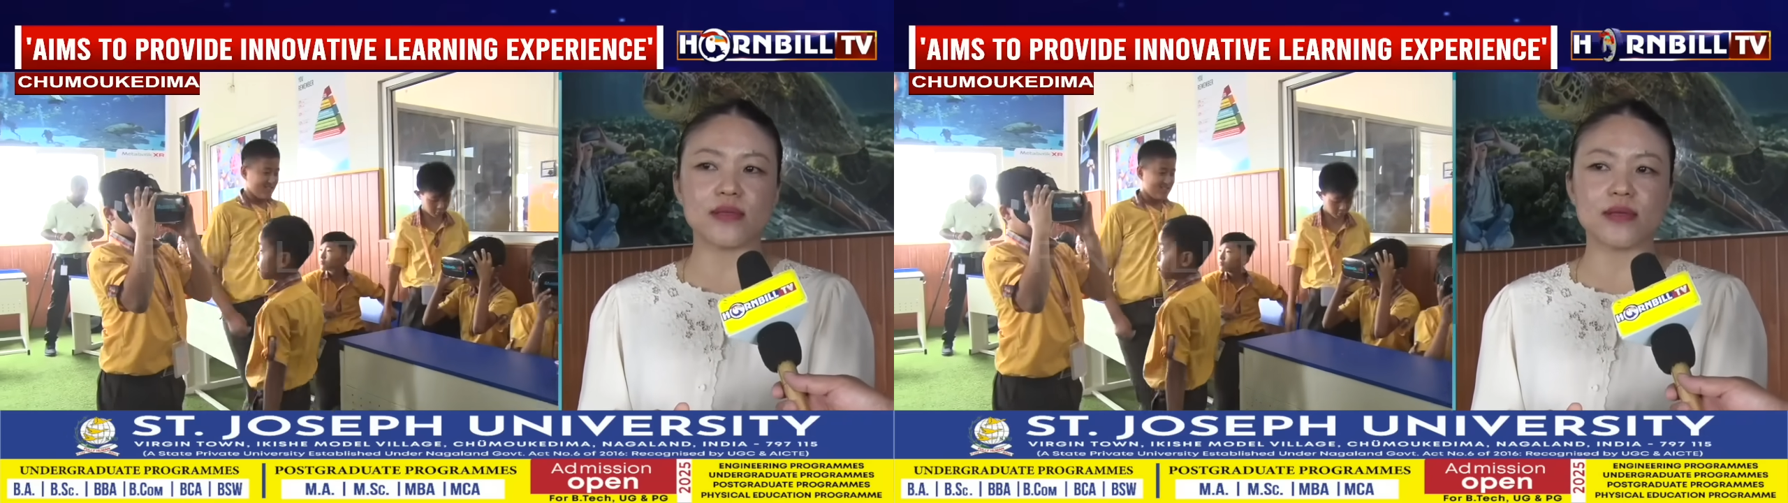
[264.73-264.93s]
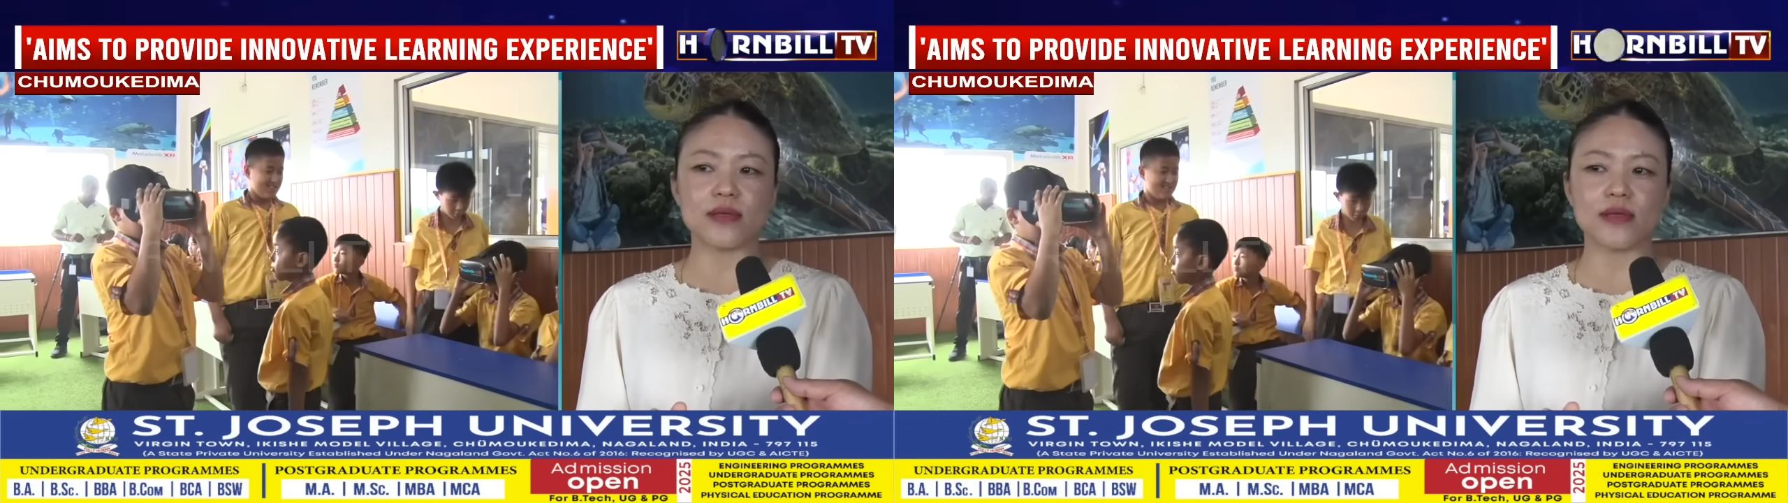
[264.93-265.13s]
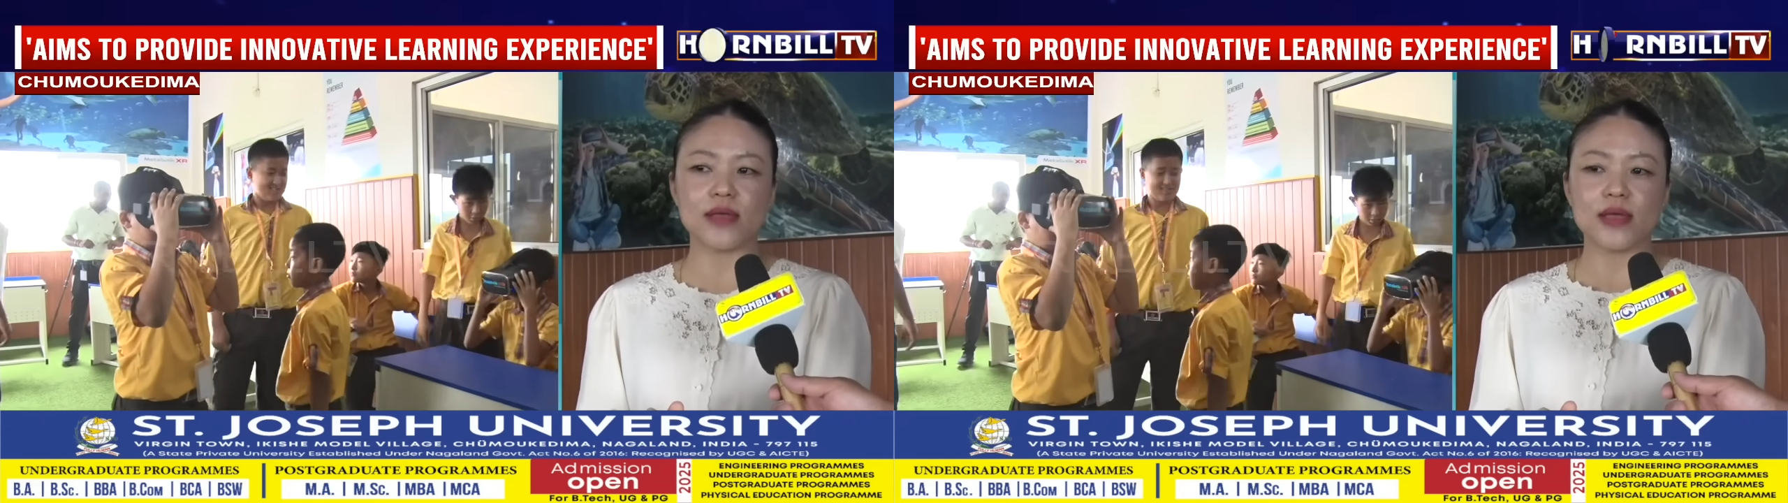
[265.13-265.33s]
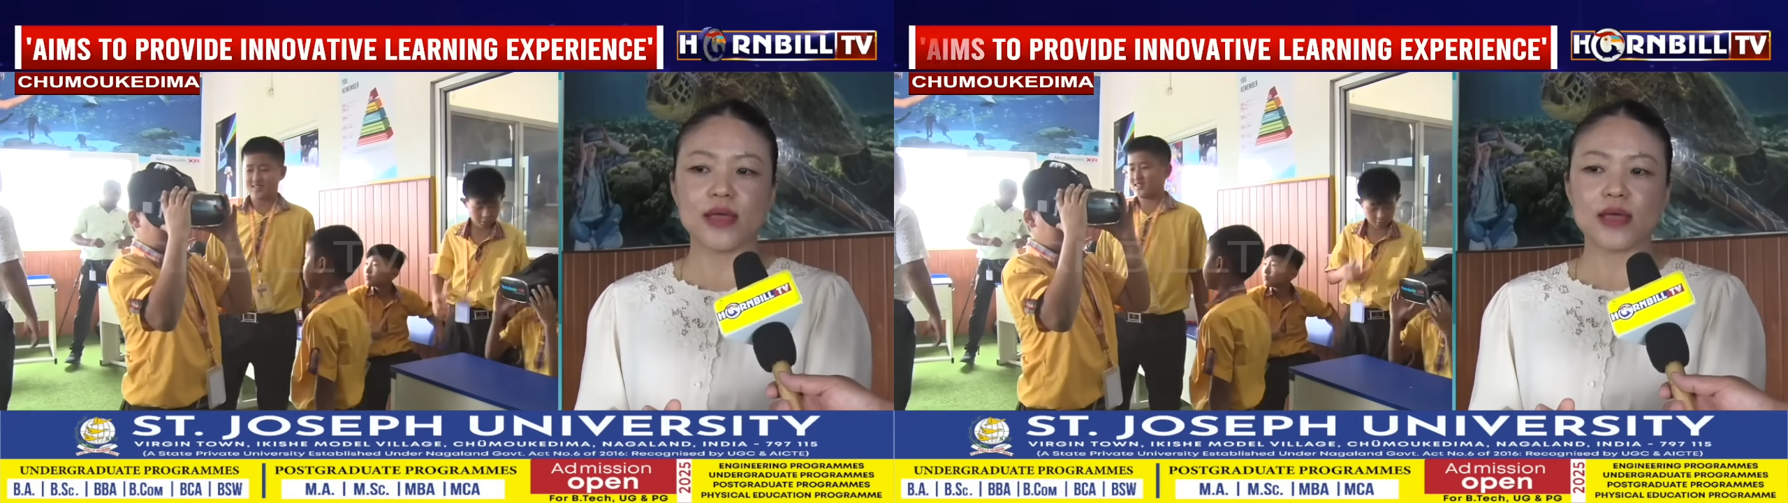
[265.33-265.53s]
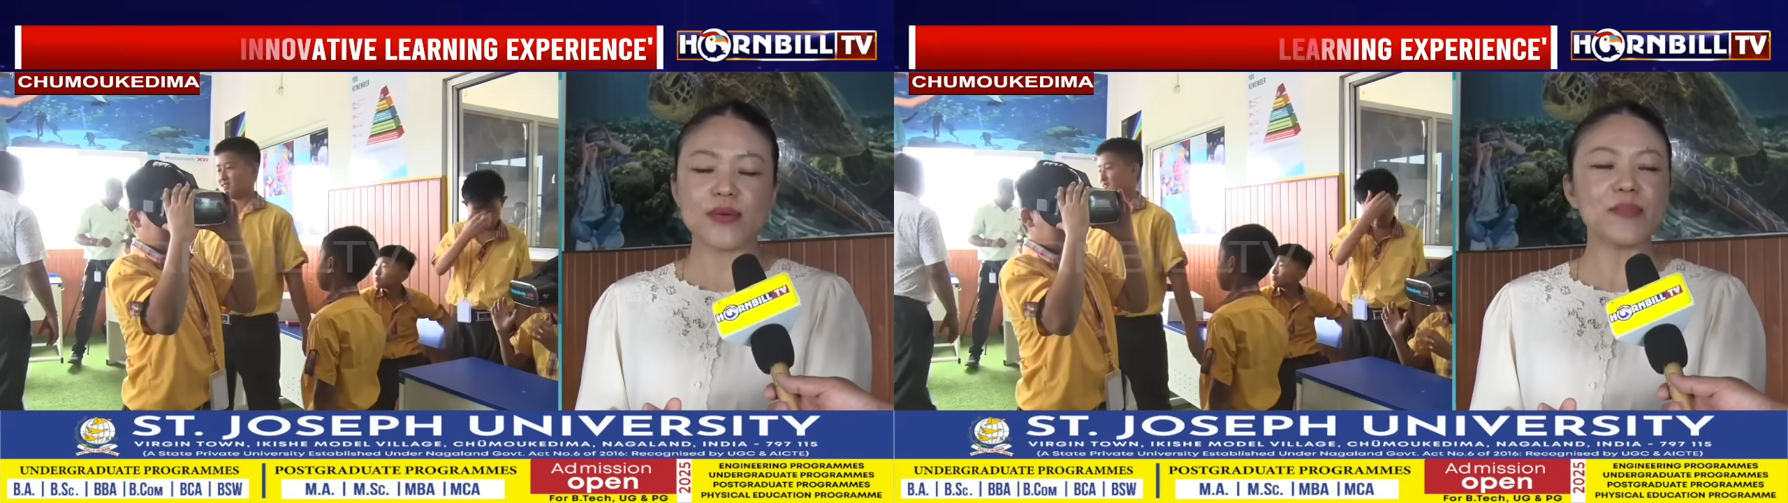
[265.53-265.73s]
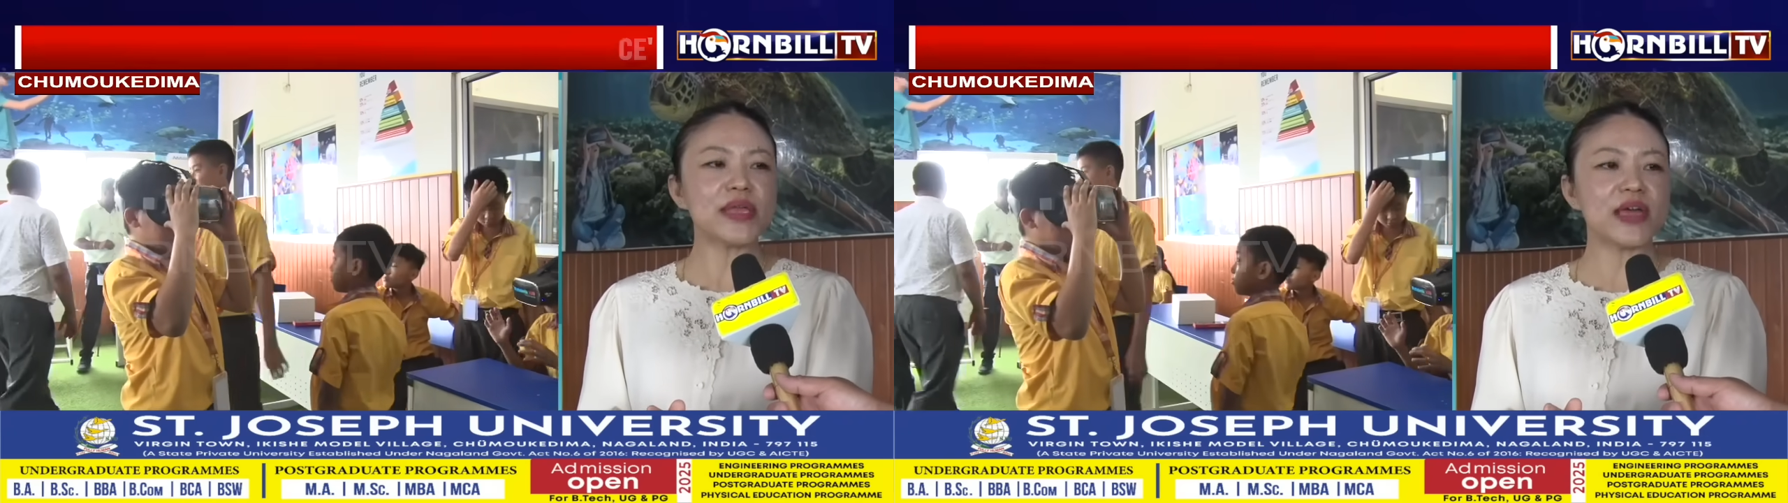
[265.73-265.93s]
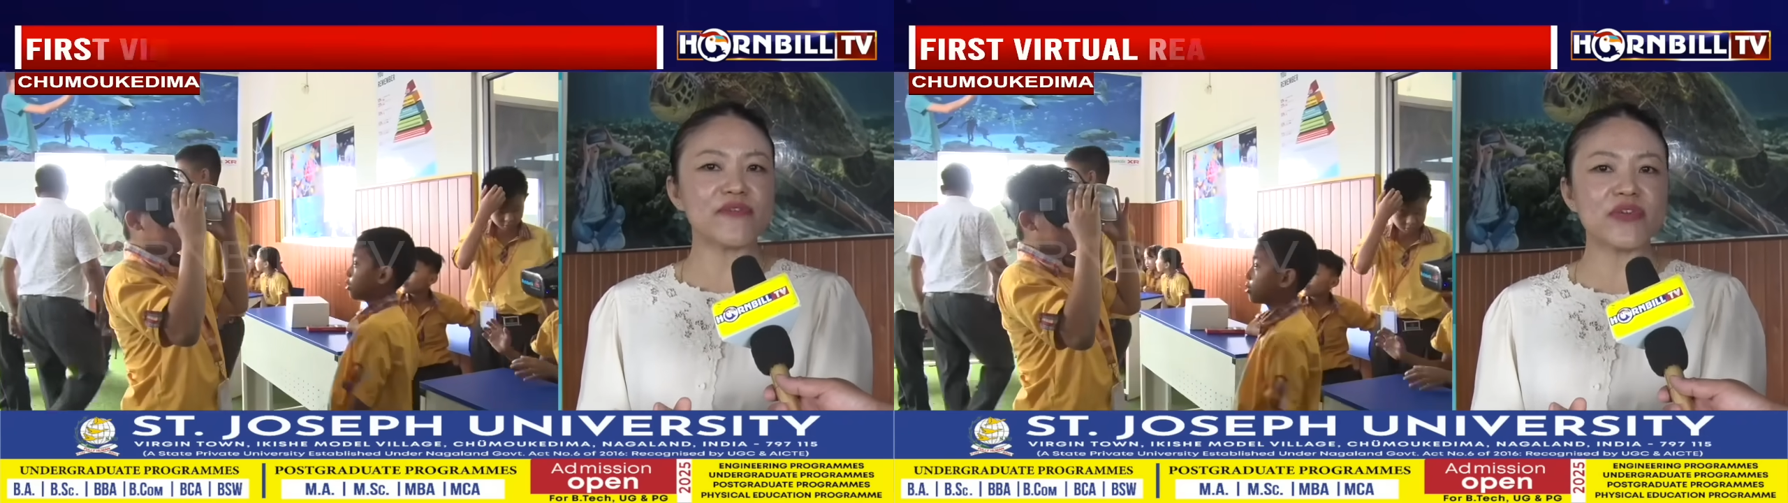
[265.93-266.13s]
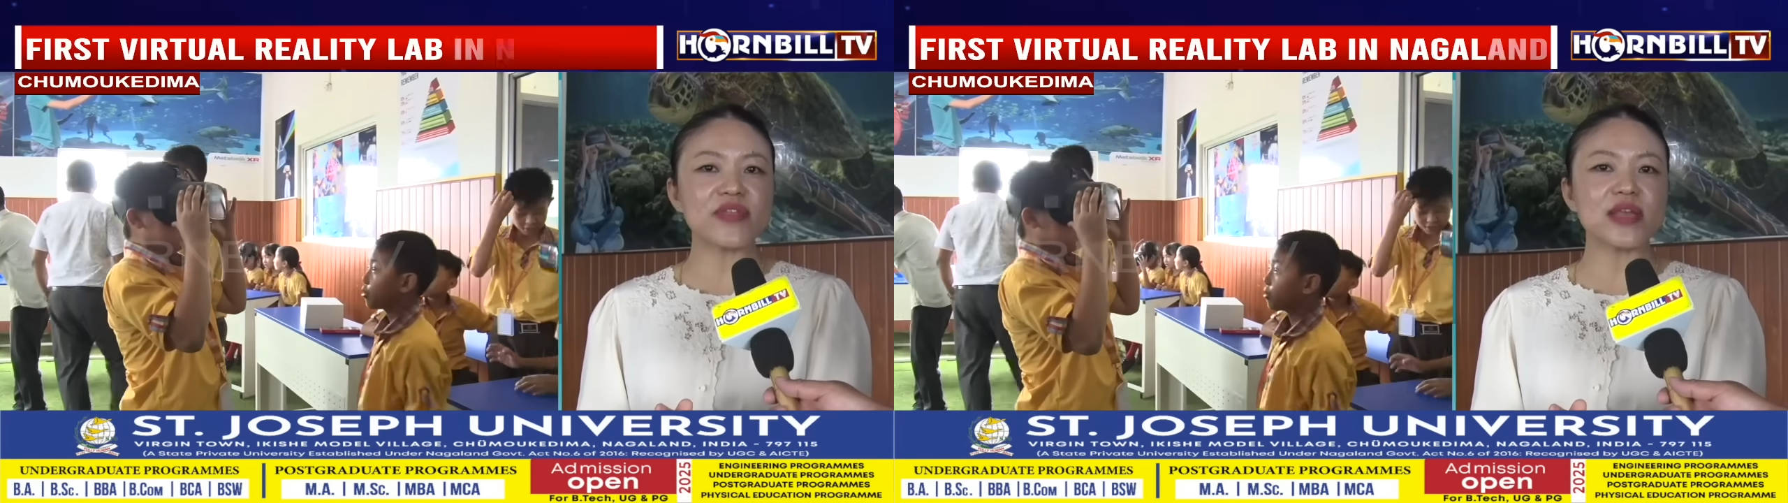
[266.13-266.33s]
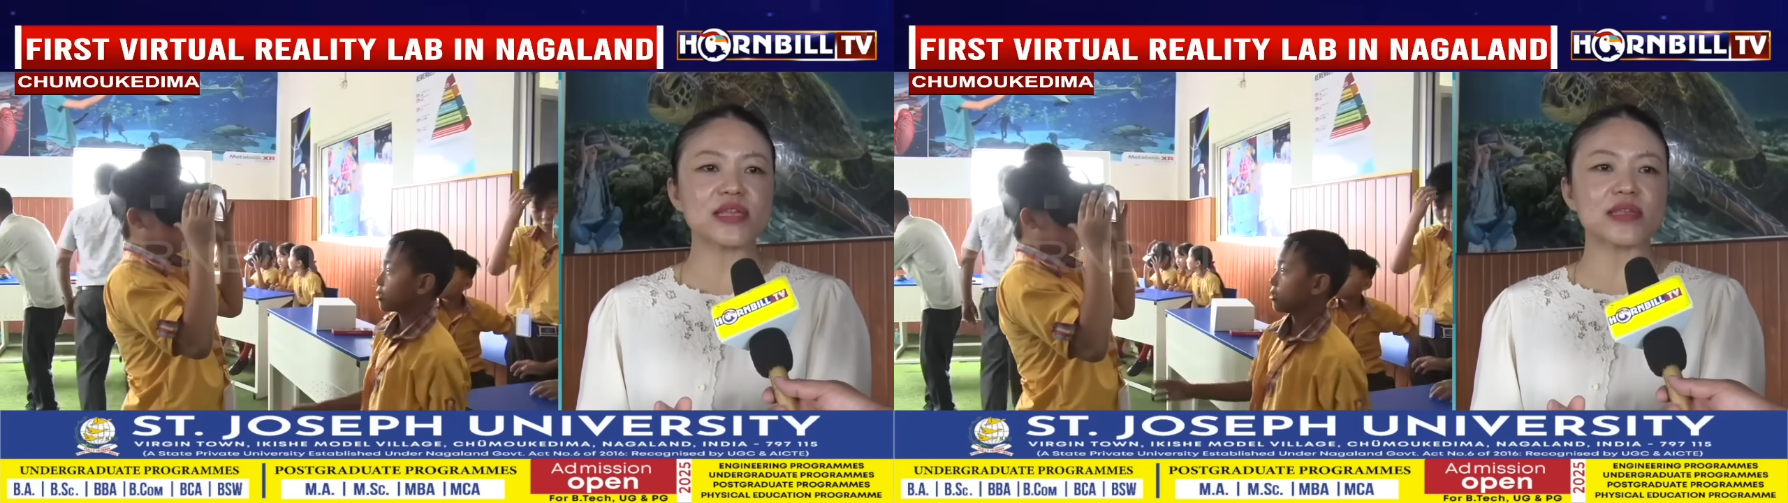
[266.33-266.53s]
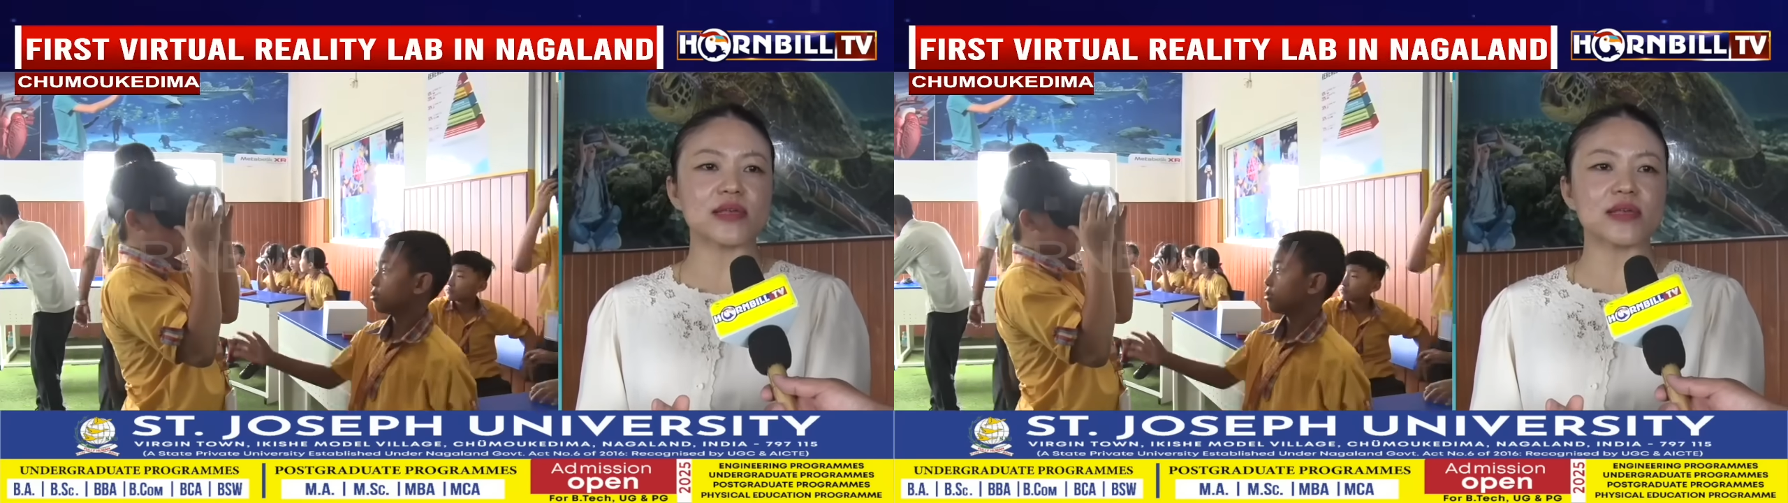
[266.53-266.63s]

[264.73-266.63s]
the company have given us